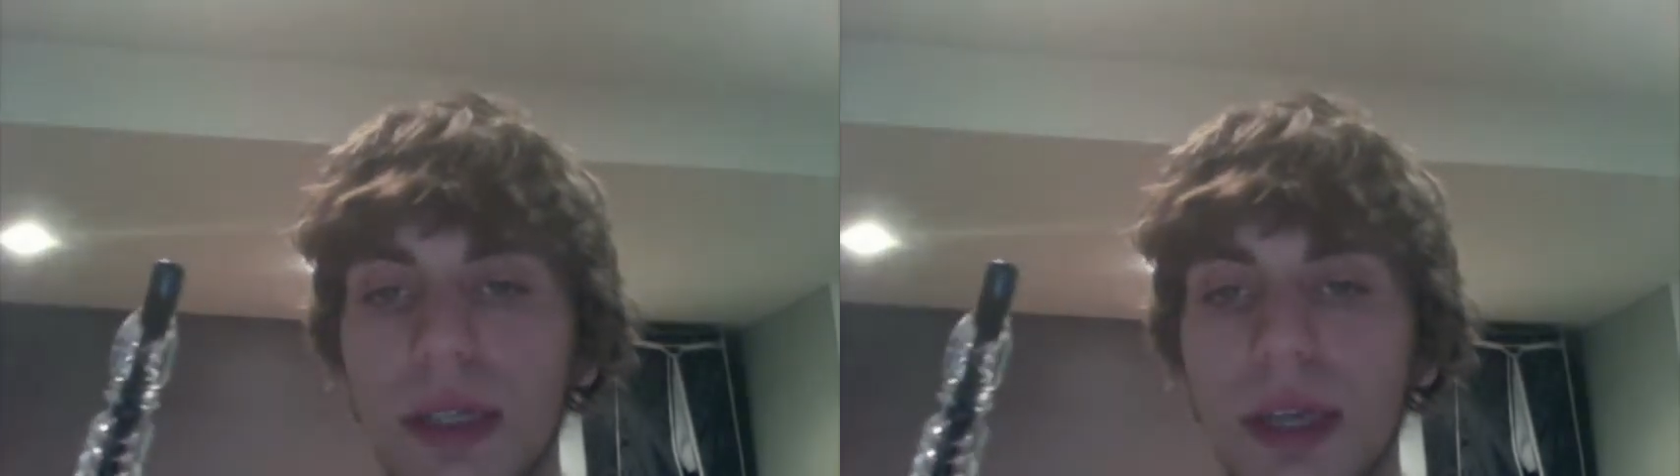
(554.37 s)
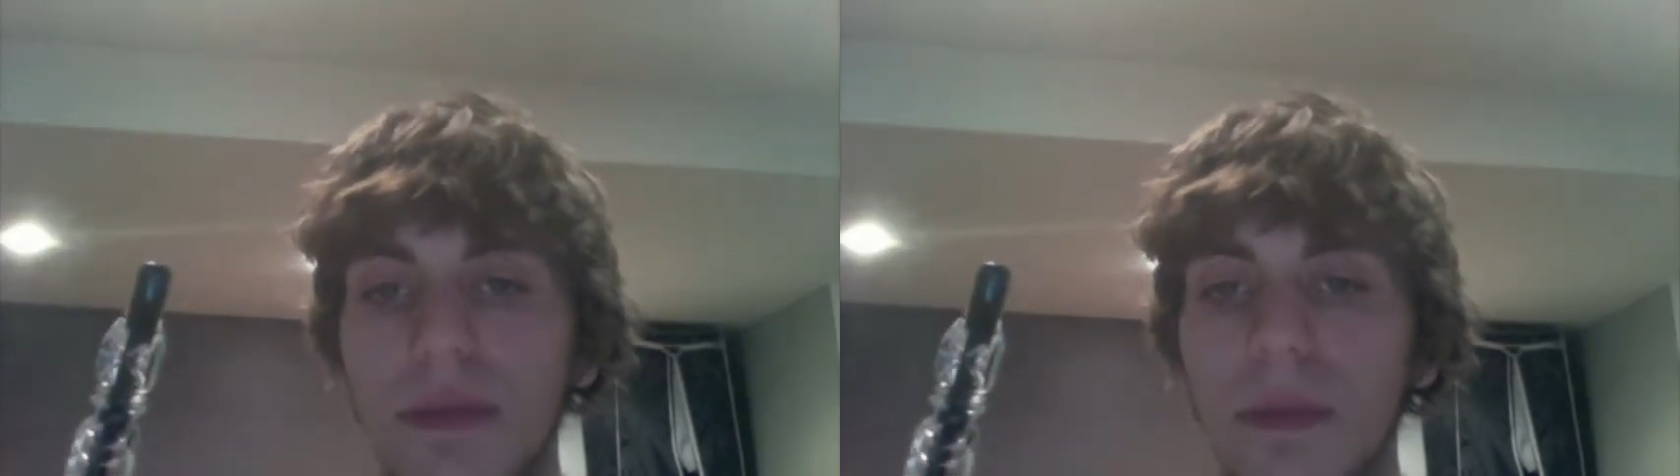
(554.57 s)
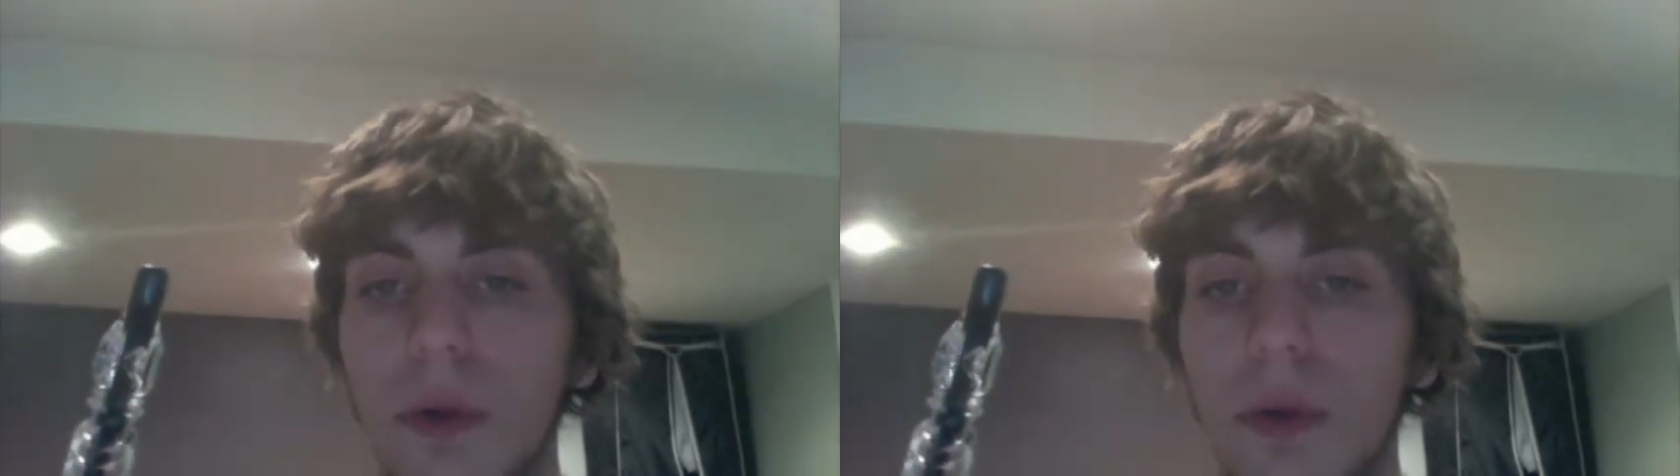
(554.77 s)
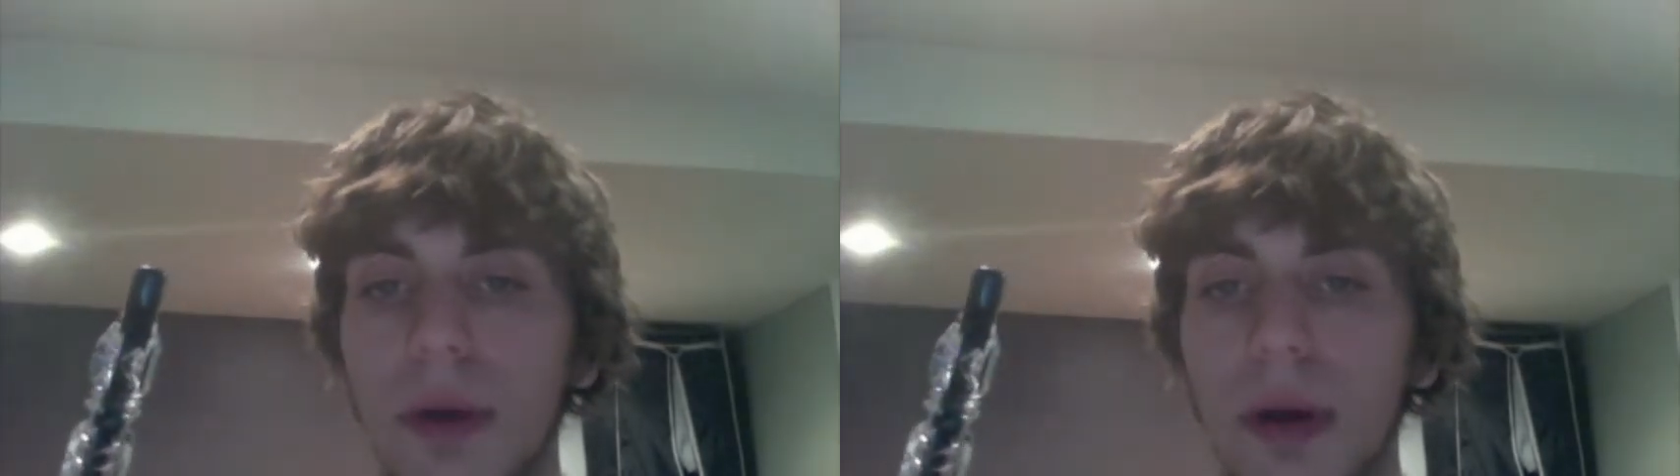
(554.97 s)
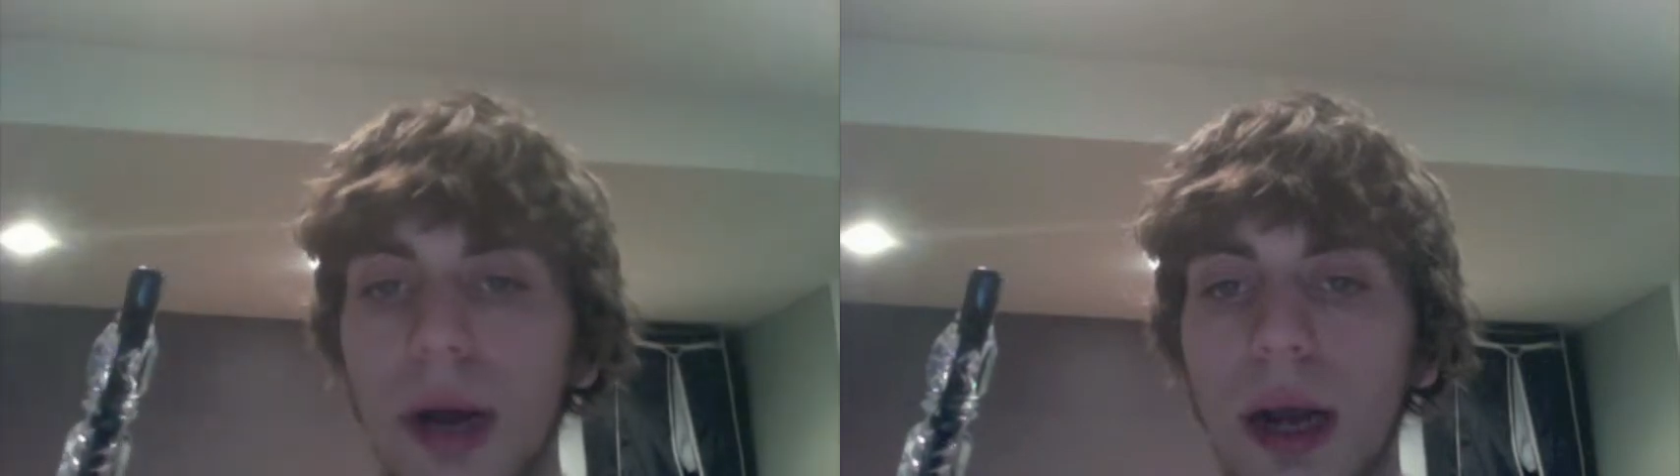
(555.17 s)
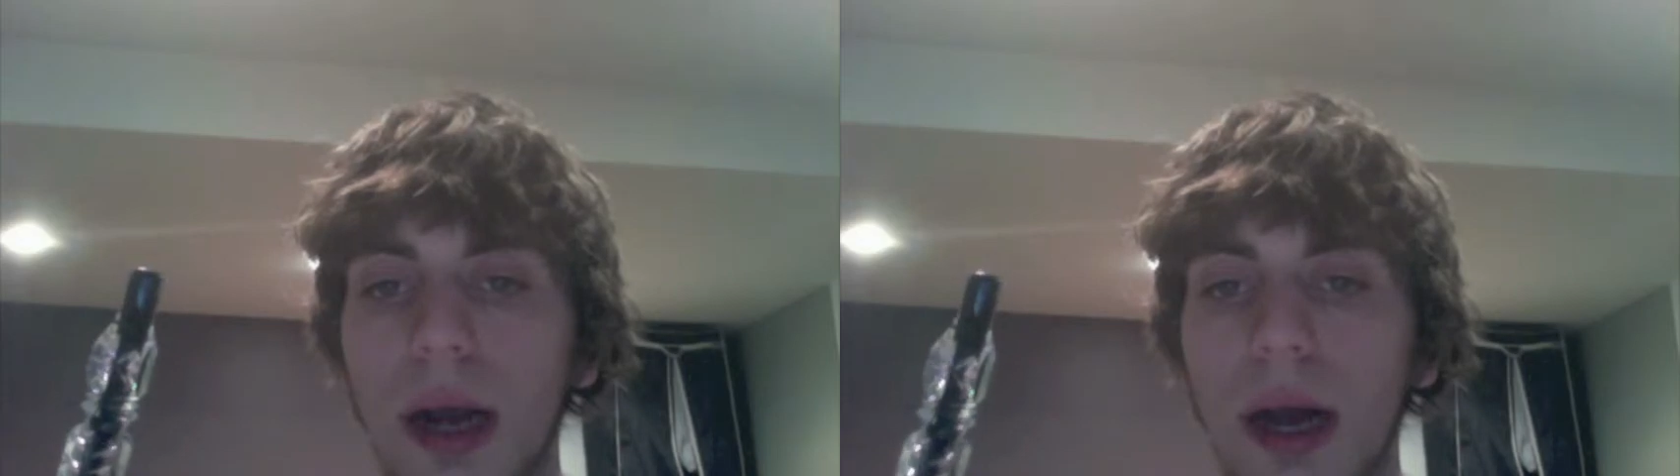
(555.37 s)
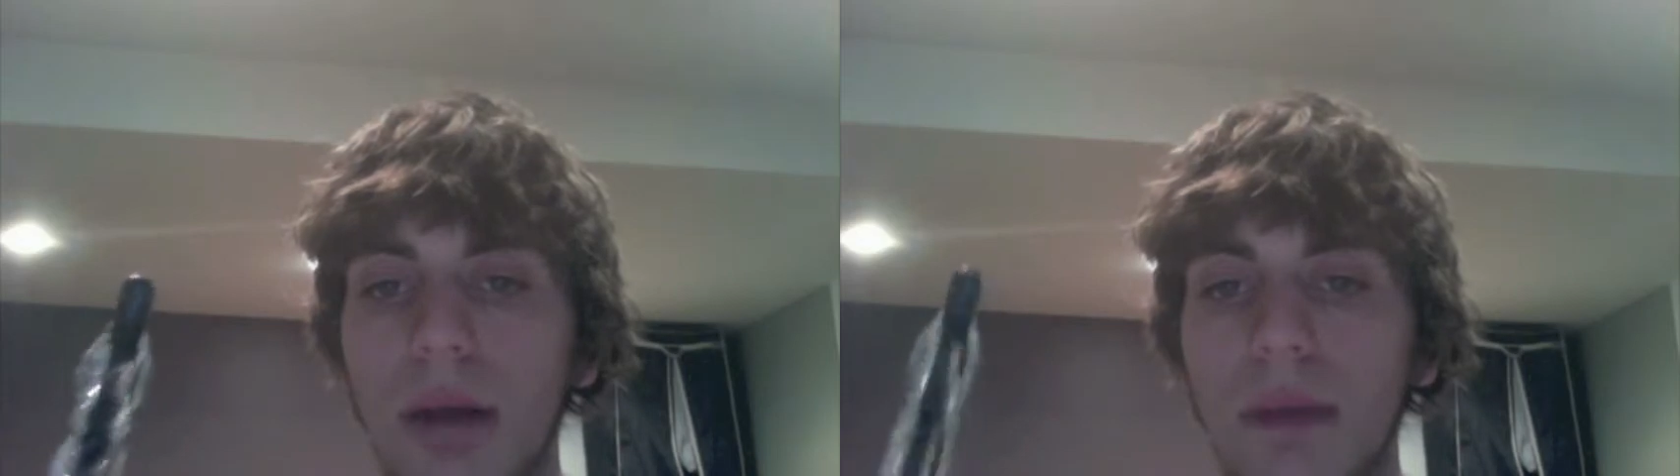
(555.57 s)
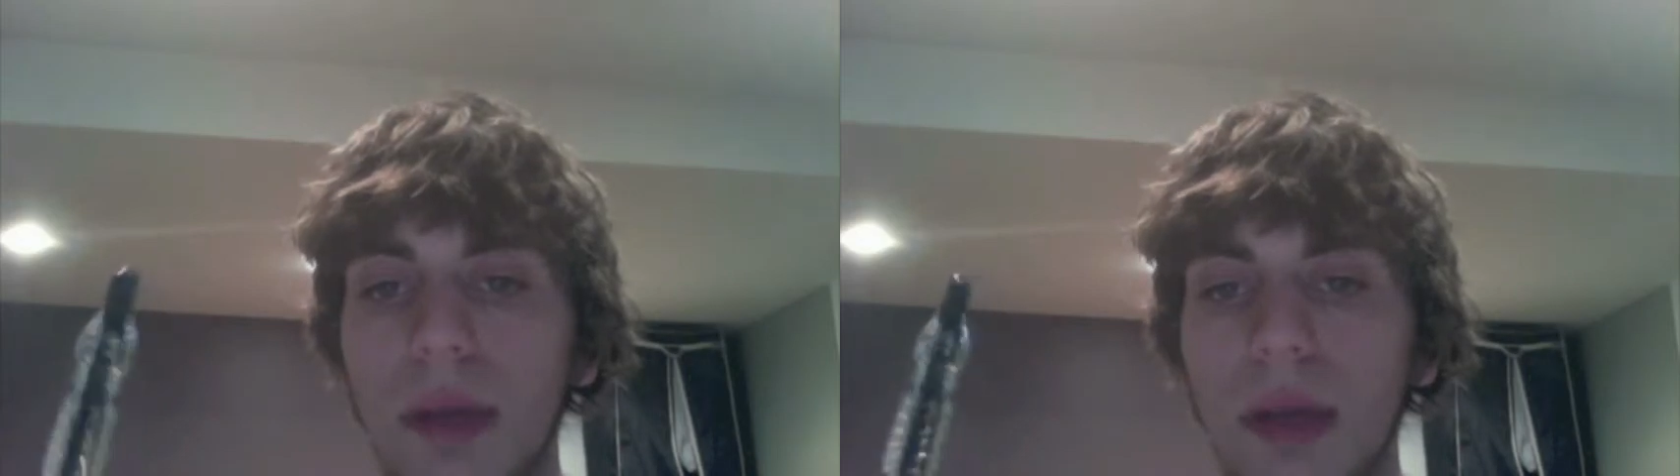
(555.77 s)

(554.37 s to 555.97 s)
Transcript: here from hookahpro.com.